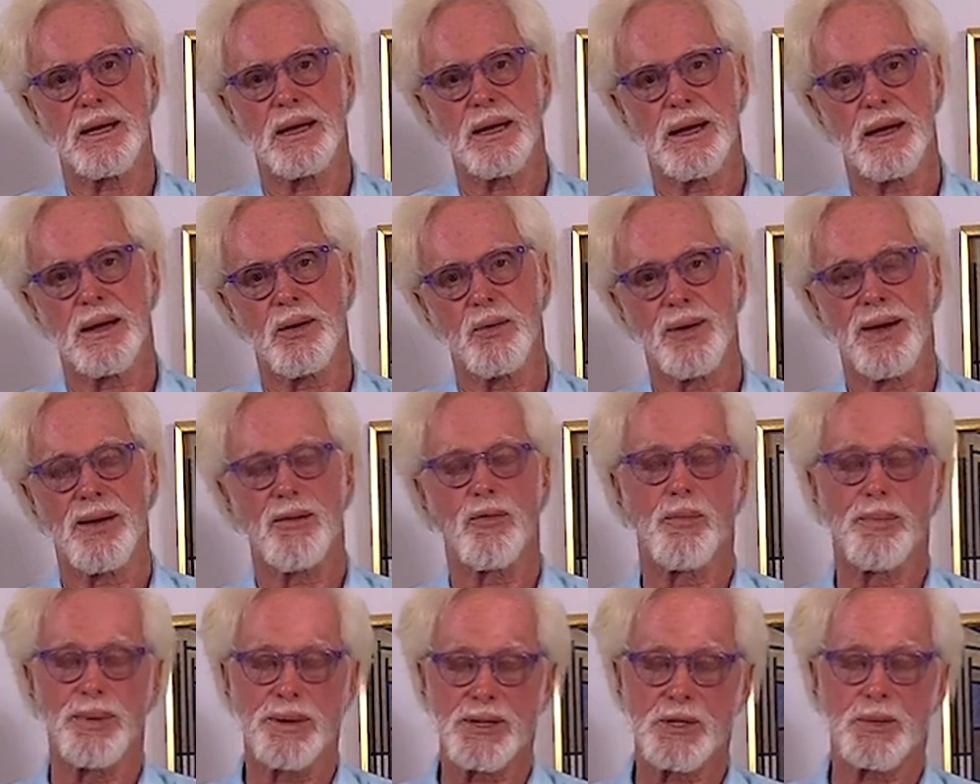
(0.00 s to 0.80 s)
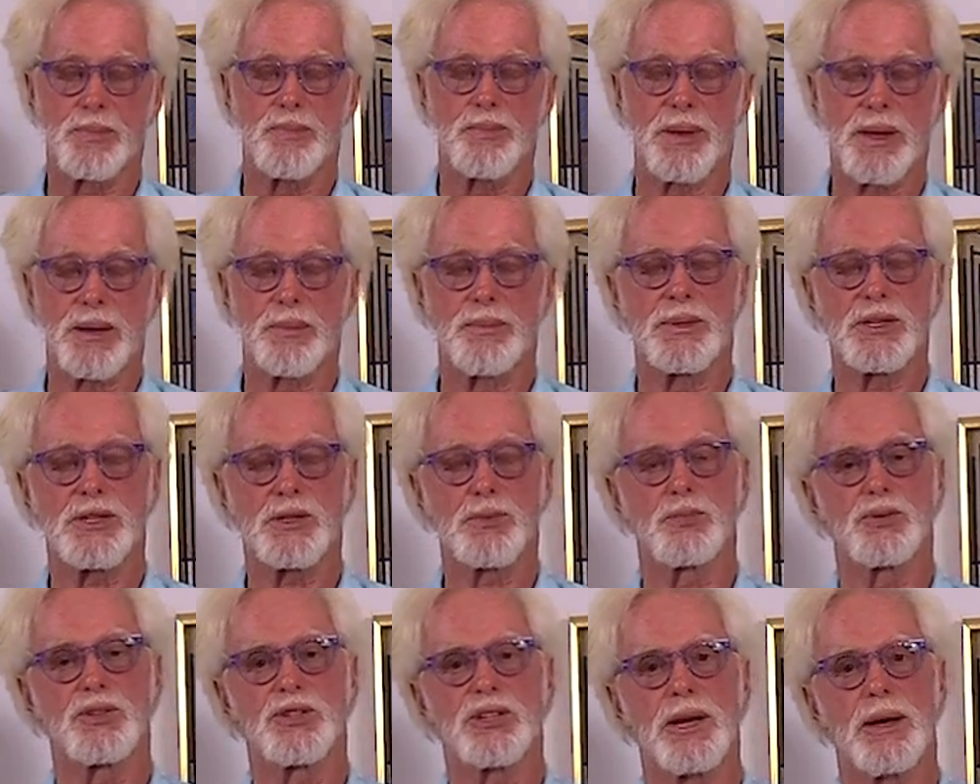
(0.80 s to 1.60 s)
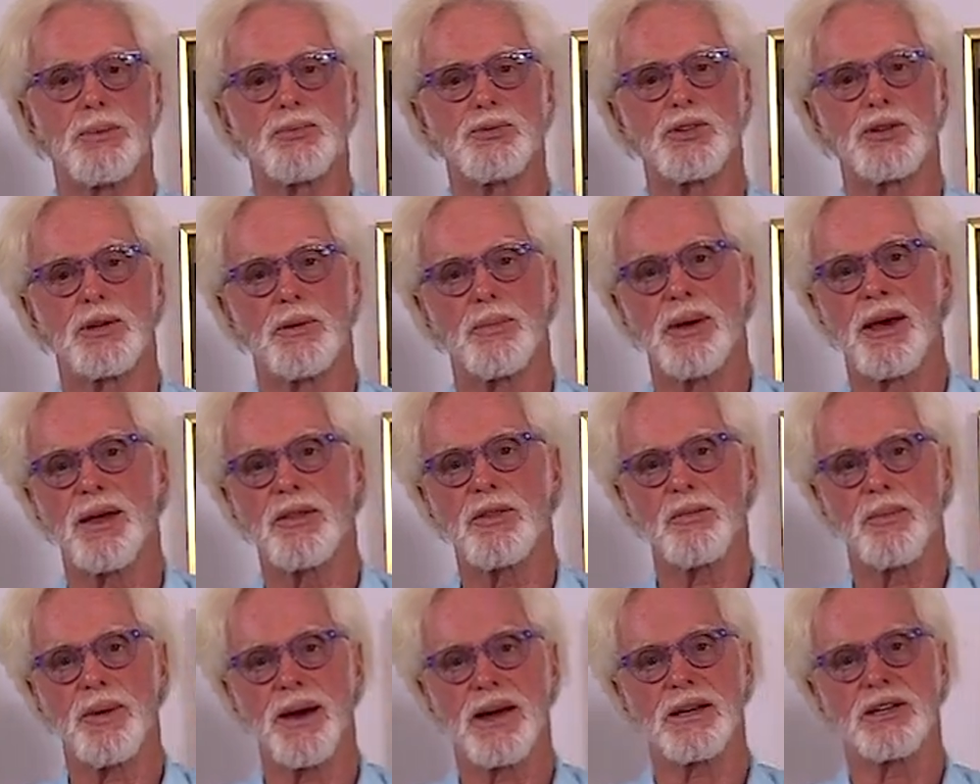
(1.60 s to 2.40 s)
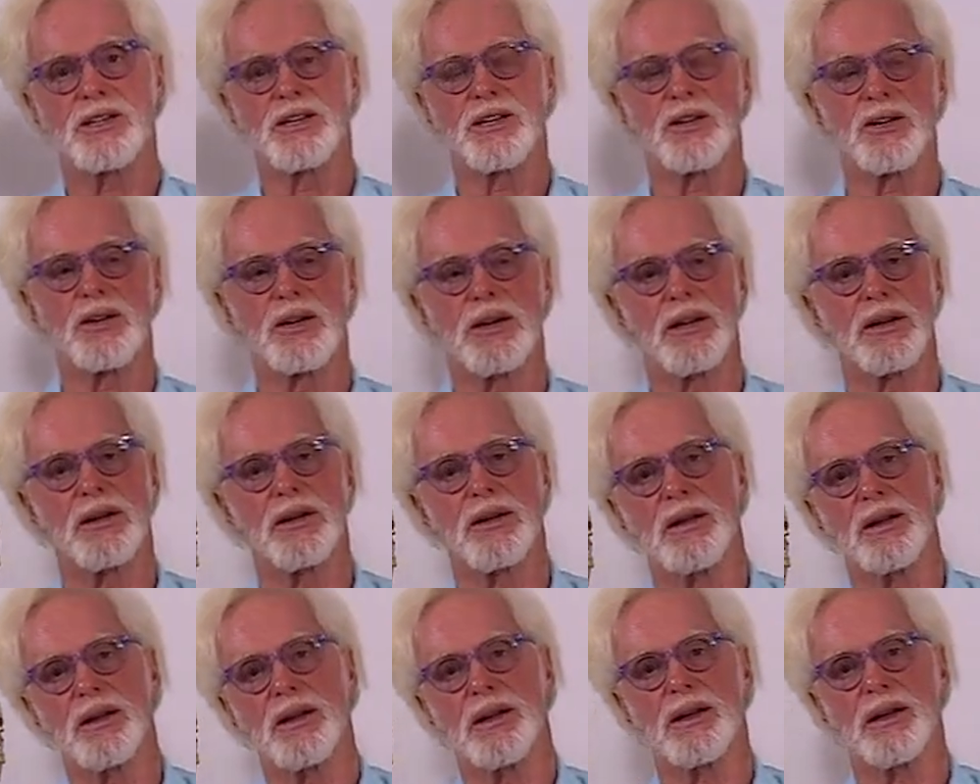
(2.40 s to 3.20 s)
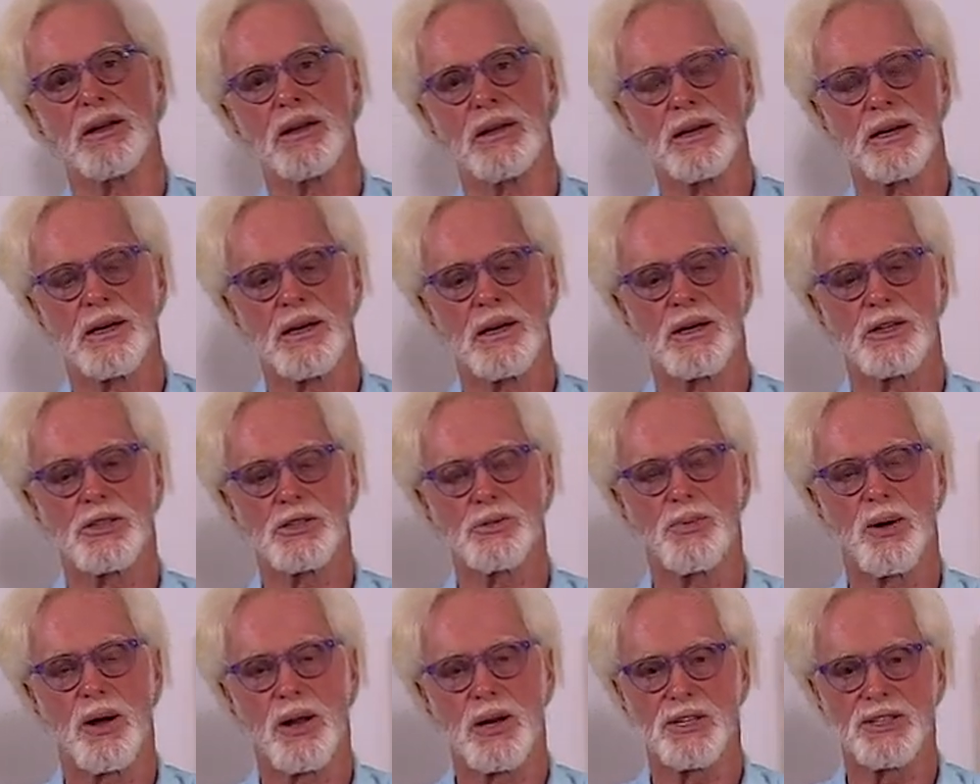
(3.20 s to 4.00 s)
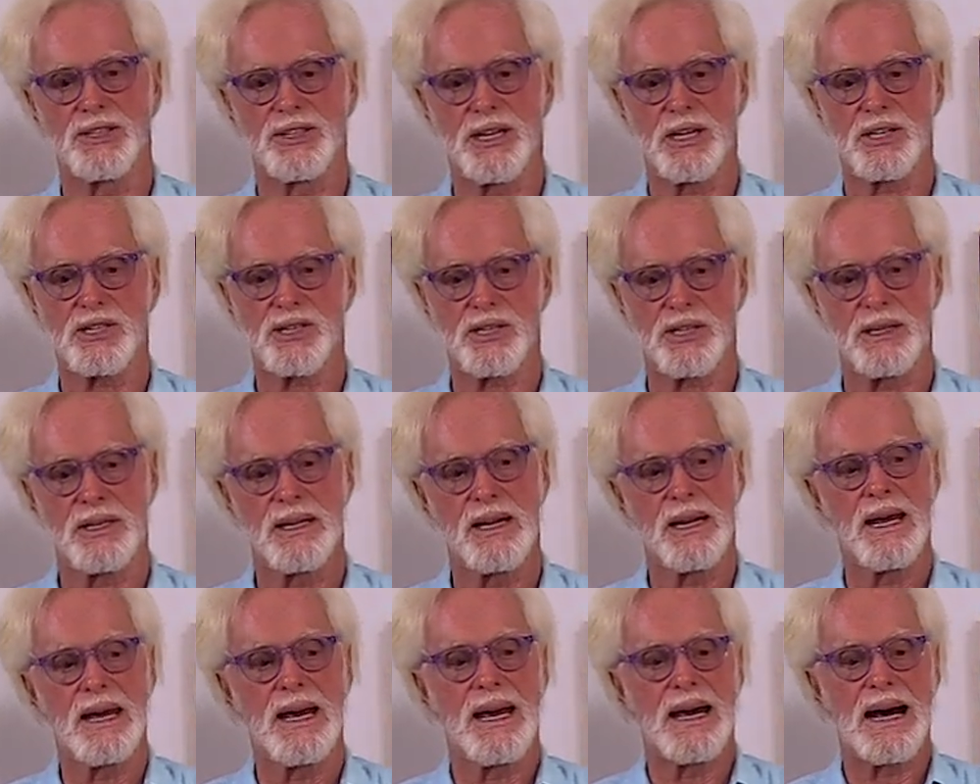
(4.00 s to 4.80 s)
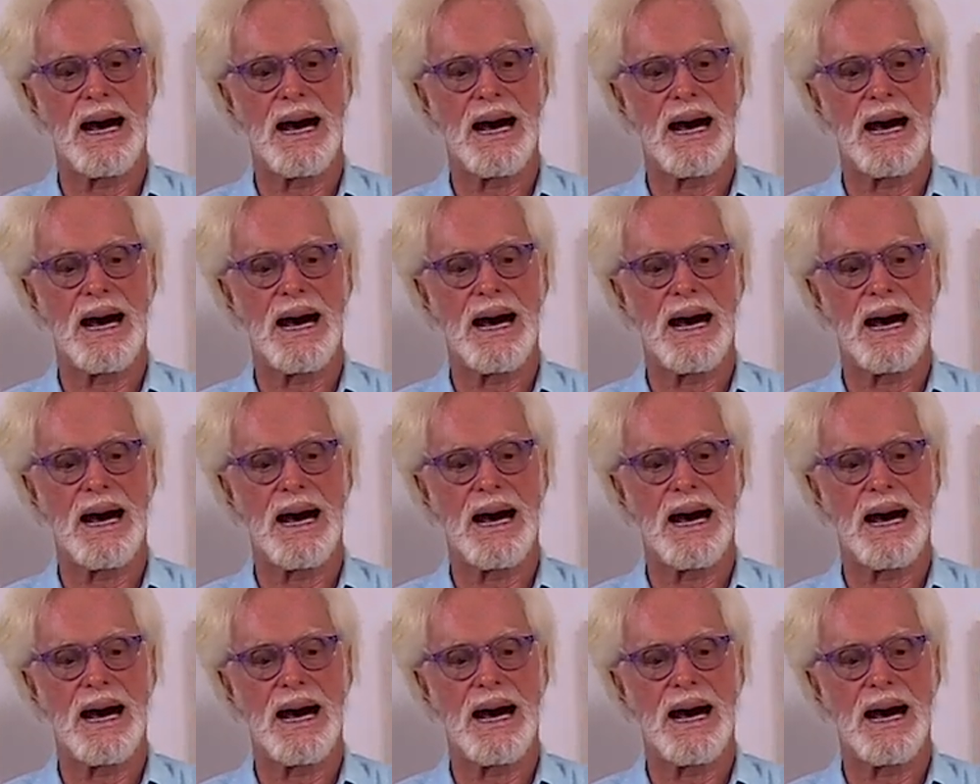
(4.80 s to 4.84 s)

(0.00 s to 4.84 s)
uh, we have a big misperception about the bacteria in, in the uh, small intestine.